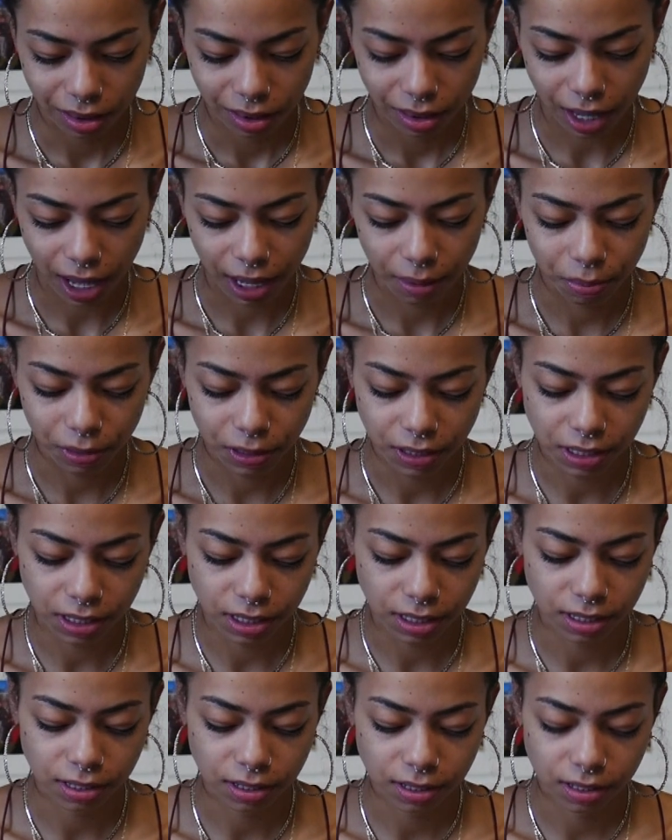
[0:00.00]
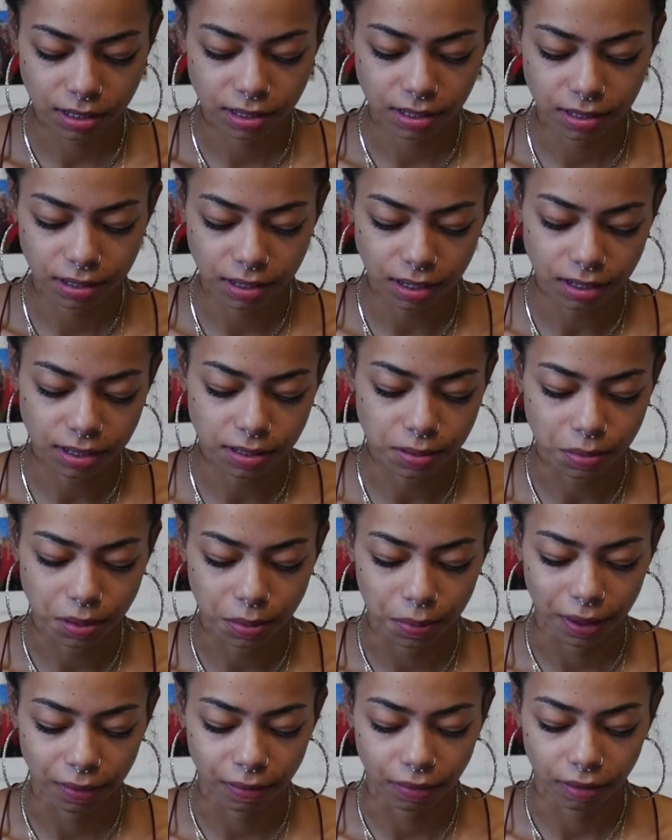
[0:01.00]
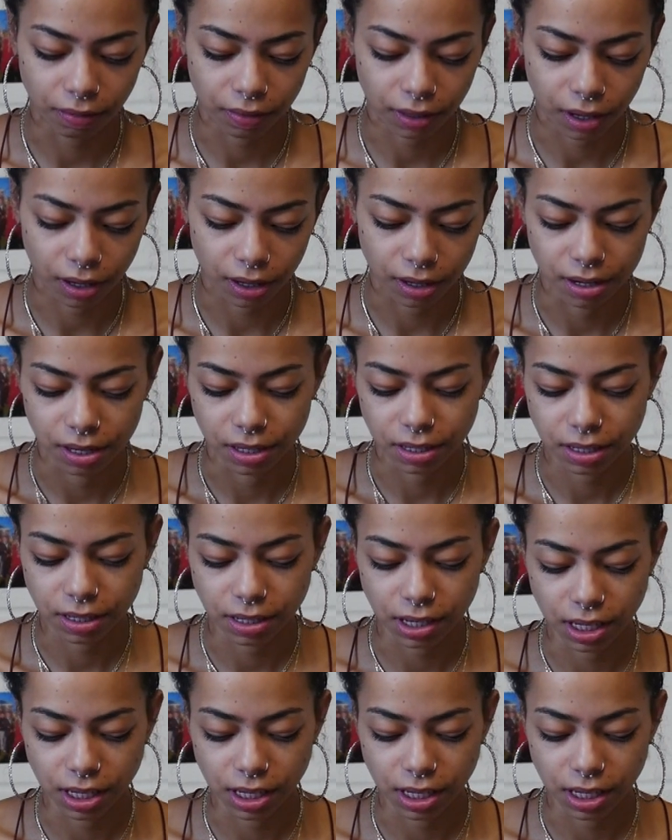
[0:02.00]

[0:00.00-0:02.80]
The High Priestess is one of my favorite cards,